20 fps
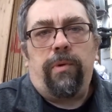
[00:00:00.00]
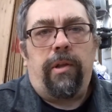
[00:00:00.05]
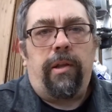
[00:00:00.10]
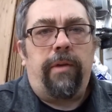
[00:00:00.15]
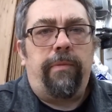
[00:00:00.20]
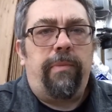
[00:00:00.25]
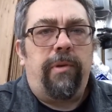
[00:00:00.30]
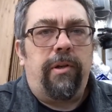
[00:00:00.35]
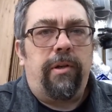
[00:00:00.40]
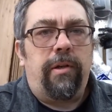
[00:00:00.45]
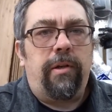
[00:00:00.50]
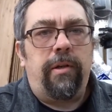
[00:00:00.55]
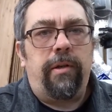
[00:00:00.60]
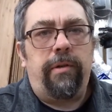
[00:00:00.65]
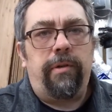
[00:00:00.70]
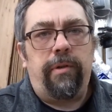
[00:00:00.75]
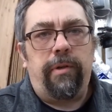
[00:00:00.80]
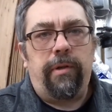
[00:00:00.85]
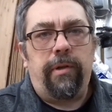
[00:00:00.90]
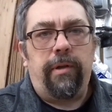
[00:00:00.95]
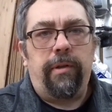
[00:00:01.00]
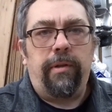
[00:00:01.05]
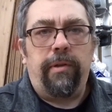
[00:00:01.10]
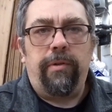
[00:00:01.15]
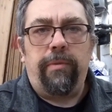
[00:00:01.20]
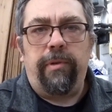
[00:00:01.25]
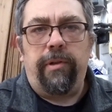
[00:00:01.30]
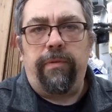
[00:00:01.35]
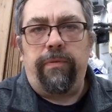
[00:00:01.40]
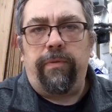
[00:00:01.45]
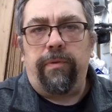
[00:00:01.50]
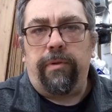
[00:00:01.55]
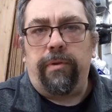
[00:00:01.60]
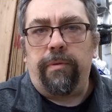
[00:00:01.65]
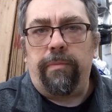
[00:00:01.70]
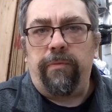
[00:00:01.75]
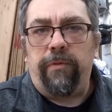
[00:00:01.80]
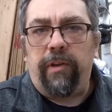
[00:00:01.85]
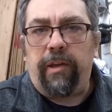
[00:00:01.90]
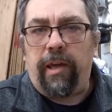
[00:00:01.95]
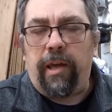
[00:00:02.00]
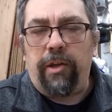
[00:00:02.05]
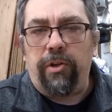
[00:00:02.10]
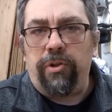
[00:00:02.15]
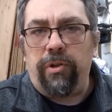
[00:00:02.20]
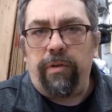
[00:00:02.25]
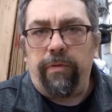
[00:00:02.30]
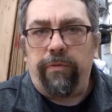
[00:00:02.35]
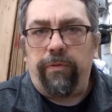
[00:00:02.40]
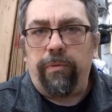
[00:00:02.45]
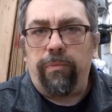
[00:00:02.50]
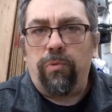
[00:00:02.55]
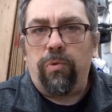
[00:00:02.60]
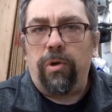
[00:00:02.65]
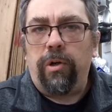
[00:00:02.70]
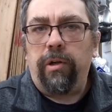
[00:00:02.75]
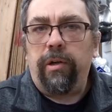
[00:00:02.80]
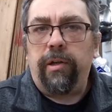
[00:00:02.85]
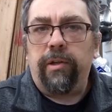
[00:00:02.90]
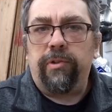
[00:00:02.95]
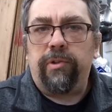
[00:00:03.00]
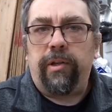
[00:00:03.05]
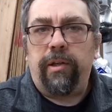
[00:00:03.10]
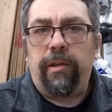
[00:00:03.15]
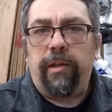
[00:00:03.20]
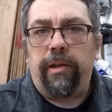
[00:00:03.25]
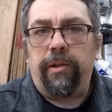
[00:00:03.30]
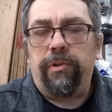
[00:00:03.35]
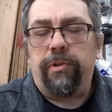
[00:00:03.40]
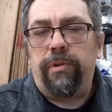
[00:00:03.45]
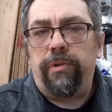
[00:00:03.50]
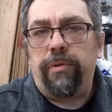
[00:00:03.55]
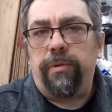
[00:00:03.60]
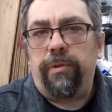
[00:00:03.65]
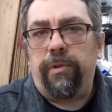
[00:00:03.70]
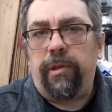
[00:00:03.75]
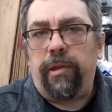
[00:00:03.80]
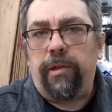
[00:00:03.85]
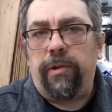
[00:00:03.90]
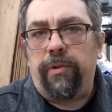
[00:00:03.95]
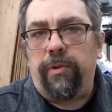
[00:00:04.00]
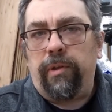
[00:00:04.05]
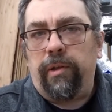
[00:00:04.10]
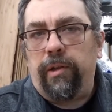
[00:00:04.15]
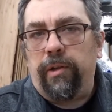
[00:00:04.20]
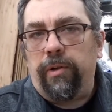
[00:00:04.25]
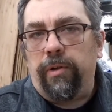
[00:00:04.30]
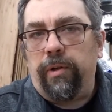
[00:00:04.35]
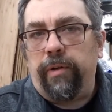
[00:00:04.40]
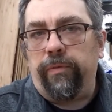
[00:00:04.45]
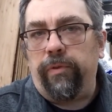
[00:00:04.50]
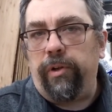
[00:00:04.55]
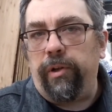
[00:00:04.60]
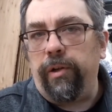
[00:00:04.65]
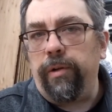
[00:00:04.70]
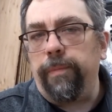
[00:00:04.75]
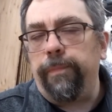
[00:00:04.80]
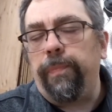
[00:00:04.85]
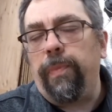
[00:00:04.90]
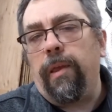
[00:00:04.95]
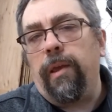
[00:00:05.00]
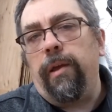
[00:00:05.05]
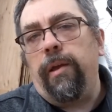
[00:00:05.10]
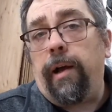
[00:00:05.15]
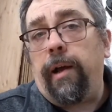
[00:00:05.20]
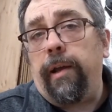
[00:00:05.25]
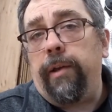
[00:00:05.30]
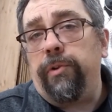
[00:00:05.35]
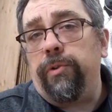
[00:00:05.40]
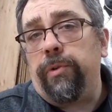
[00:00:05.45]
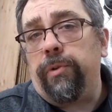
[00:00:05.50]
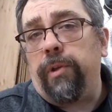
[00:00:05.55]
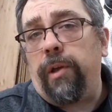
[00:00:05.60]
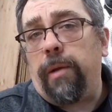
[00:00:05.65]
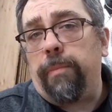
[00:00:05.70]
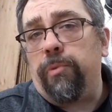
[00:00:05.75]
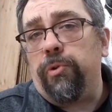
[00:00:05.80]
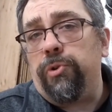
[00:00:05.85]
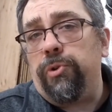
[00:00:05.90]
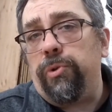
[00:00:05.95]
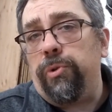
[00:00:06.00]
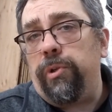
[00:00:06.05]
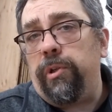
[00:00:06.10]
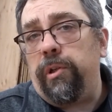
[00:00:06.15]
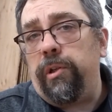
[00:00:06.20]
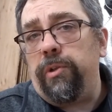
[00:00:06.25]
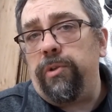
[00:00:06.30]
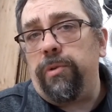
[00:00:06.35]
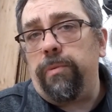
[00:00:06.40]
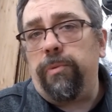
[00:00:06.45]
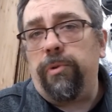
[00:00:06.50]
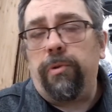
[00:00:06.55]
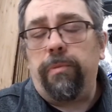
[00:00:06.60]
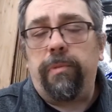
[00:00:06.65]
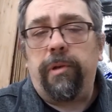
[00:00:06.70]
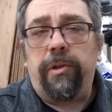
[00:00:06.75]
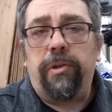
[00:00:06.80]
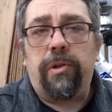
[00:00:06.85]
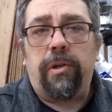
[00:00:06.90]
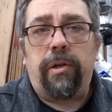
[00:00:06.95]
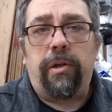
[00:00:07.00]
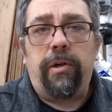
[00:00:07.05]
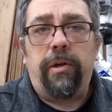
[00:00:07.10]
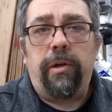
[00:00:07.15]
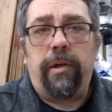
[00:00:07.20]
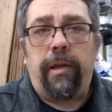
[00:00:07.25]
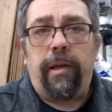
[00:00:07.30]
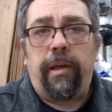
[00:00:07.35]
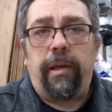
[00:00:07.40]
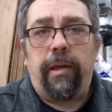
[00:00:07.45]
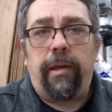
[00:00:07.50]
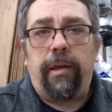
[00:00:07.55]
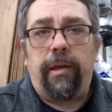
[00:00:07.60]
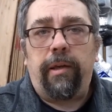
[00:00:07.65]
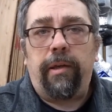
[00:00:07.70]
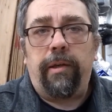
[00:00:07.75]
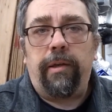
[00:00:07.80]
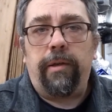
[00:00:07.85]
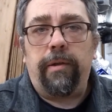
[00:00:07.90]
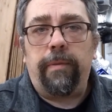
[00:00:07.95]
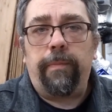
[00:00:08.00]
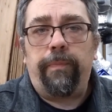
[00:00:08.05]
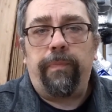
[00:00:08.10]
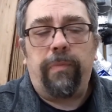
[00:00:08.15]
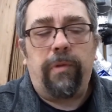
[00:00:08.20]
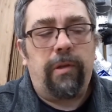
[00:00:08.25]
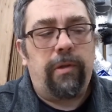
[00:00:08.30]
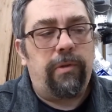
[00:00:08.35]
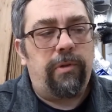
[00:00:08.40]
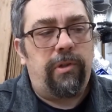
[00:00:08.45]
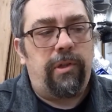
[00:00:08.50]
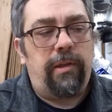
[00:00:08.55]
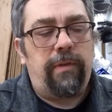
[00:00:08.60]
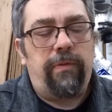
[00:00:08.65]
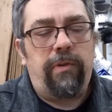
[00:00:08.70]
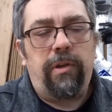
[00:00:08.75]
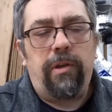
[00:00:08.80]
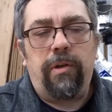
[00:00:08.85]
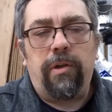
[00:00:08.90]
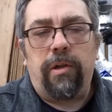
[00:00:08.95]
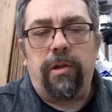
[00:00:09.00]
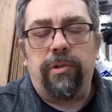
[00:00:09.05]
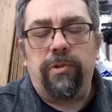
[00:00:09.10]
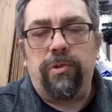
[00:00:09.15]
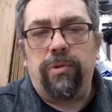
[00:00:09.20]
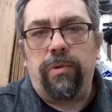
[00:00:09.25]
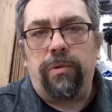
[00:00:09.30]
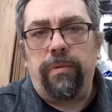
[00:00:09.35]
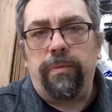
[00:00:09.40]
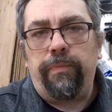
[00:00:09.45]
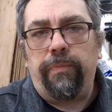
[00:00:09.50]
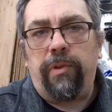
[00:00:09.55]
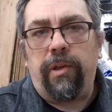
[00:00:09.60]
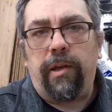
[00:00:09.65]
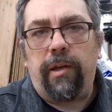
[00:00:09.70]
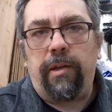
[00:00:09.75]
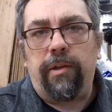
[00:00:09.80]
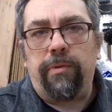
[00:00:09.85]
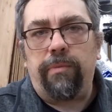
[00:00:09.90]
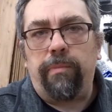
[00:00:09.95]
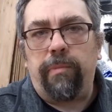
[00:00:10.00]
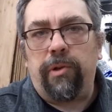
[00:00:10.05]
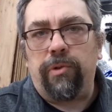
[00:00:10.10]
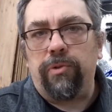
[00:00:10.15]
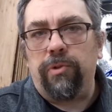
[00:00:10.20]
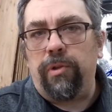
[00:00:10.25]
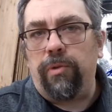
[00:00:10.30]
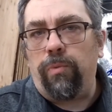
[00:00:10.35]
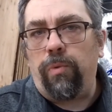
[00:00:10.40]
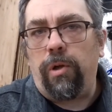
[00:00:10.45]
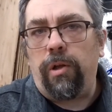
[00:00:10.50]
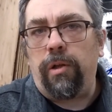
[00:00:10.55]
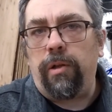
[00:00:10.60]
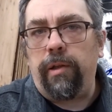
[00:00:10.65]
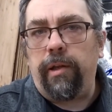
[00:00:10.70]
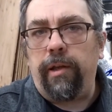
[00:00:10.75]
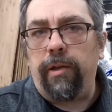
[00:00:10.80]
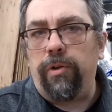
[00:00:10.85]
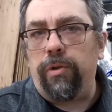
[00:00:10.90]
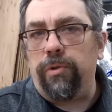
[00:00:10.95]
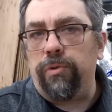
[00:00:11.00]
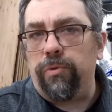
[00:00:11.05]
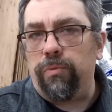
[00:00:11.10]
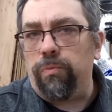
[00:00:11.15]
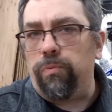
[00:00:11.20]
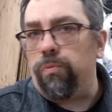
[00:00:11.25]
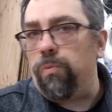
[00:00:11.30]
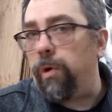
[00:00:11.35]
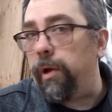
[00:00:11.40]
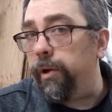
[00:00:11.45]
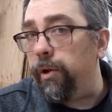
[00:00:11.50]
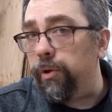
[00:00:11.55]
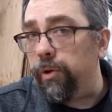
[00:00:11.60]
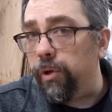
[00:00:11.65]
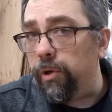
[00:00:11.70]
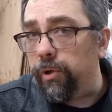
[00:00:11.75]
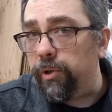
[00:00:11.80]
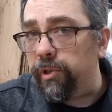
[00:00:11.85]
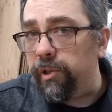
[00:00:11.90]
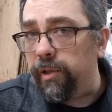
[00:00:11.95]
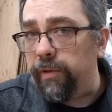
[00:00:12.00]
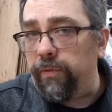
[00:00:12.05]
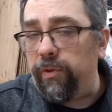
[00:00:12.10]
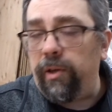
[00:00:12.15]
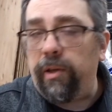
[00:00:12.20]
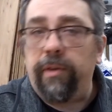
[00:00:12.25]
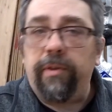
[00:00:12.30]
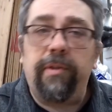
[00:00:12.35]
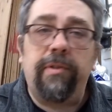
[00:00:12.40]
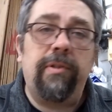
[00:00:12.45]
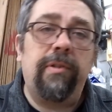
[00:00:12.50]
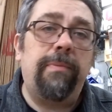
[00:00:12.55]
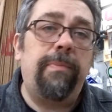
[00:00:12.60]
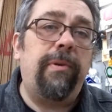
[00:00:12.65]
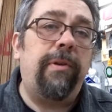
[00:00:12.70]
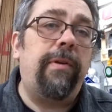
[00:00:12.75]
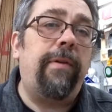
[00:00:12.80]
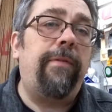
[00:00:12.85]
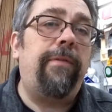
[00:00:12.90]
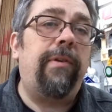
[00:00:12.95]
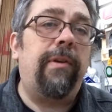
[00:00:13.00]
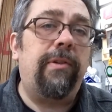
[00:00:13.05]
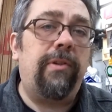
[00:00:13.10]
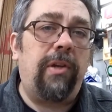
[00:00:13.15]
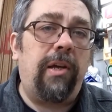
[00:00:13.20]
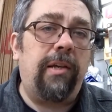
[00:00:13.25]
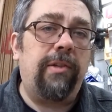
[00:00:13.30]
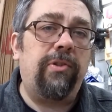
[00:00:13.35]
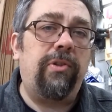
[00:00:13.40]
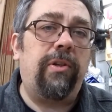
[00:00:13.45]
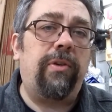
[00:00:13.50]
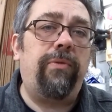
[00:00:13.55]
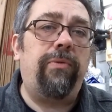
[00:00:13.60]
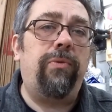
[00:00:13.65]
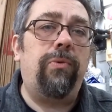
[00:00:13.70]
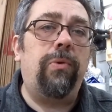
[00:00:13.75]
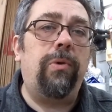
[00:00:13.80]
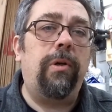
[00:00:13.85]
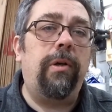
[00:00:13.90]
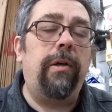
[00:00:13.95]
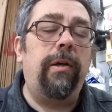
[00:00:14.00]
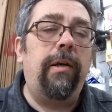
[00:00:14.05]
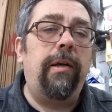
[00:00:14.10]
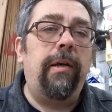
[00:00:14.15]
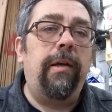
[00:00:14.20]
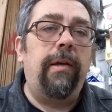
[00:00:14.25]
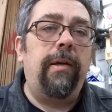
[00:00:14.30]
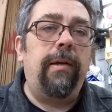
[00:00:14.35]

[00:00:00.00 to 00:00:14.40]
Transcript: while I've been on a little bit of a vacation from work, as I like to do at the end of the year every year, I took the opportunity to build my daughter a TV console that mounts to the wall and goes right under her TV. And this has been fantastic for